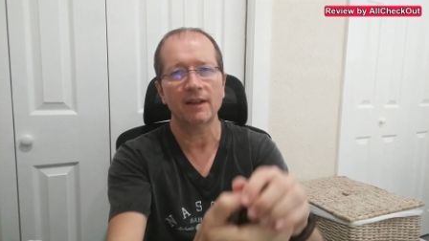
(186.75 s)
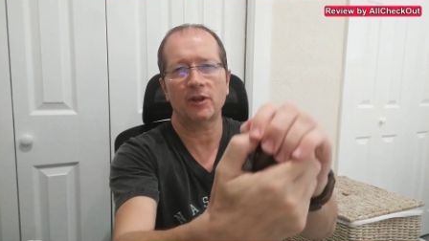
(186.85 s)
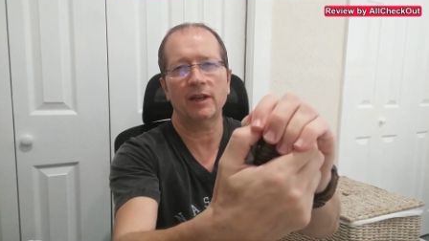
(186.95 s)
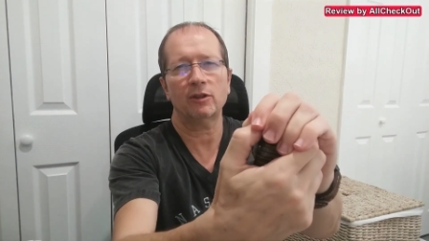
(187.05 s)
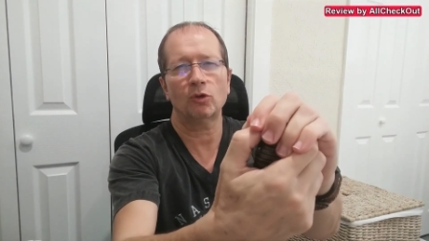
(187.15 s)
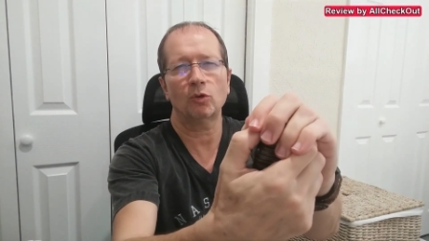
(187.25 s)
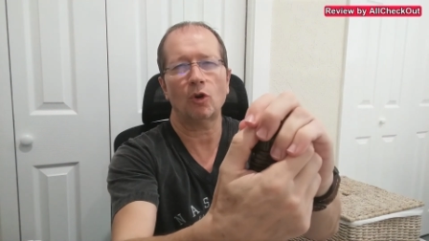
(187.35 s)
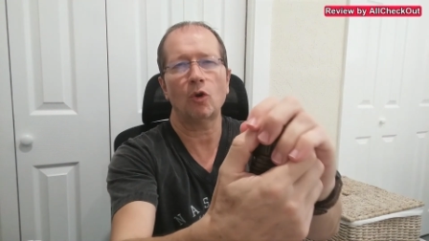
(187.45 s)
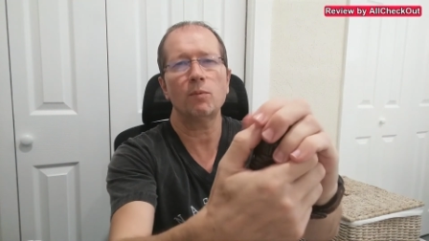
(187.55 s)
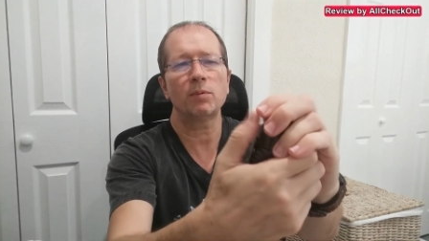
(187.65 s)
Trying to
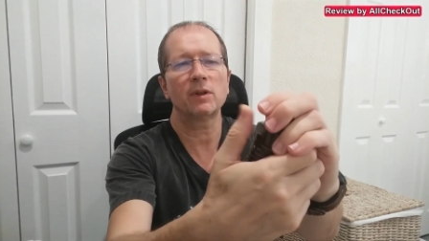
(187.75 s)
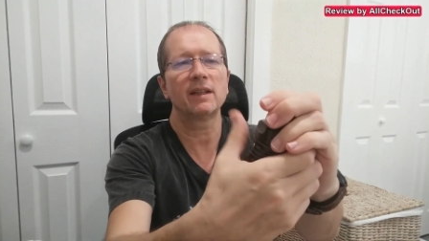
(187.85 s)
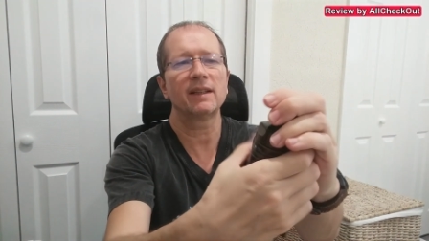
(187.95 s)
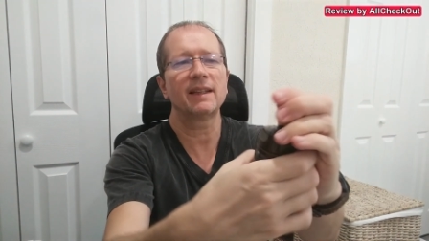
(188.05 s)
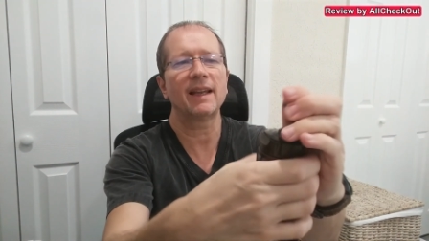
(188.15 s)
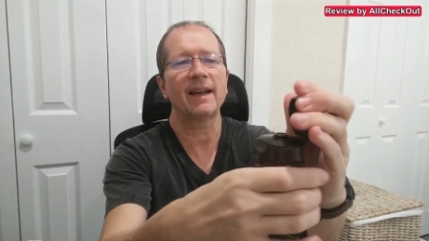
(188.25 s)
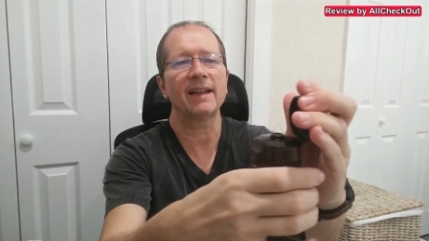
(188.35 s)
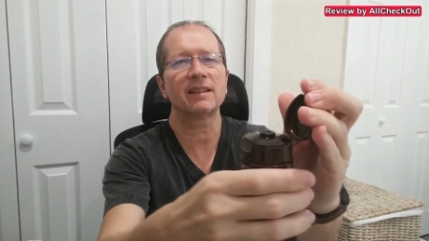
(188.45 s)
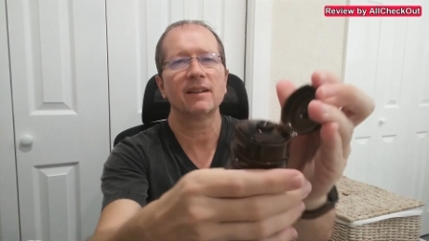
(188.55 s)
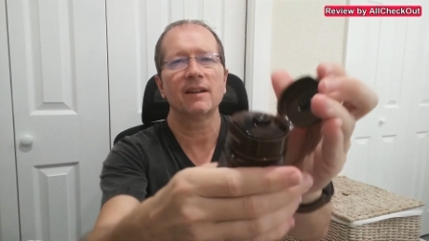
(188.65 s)
open
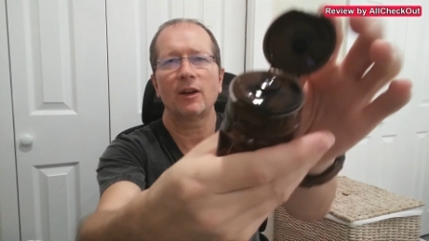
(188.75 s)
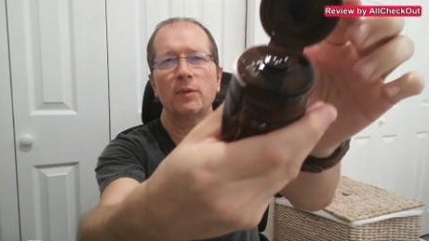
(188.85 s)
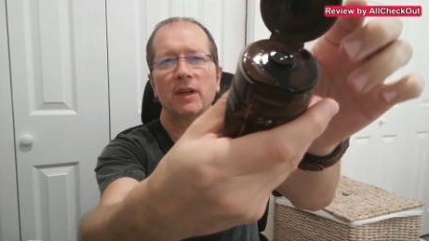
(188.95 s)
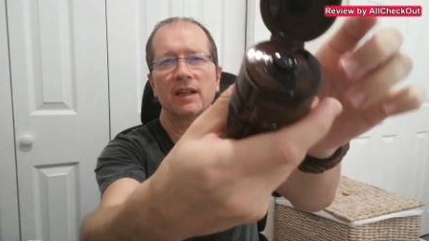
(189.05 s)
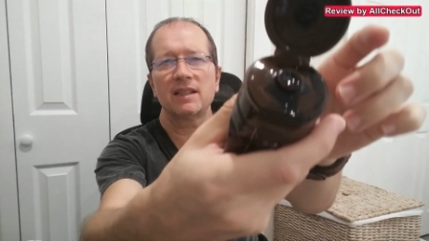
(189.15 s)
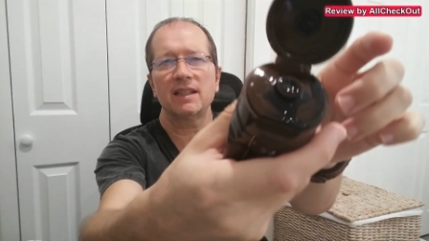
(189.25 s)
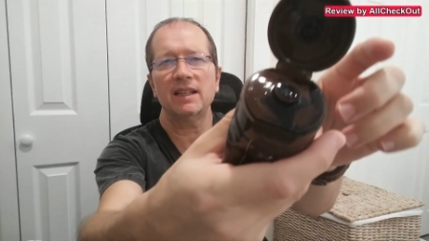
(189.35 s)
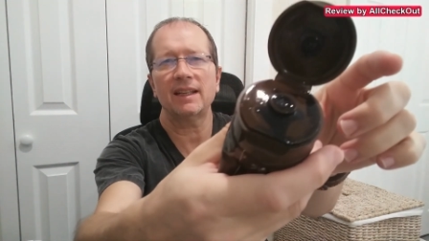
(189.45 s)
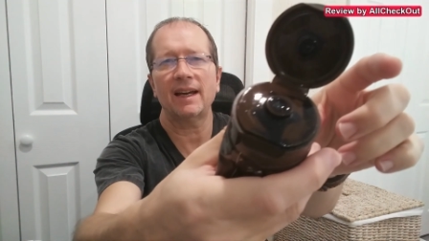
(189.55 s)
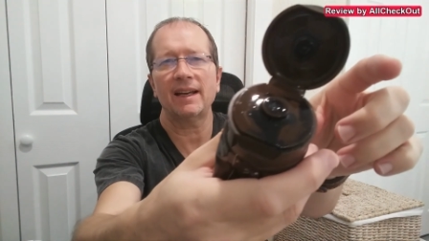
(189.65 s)
that, hope you can
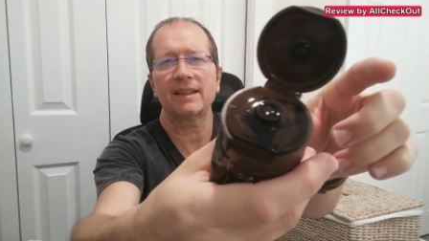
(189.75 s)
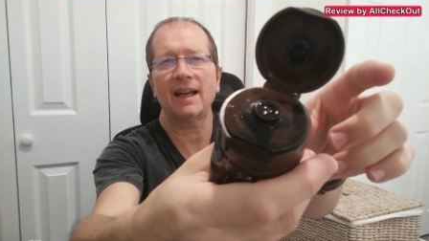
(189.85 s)
see that.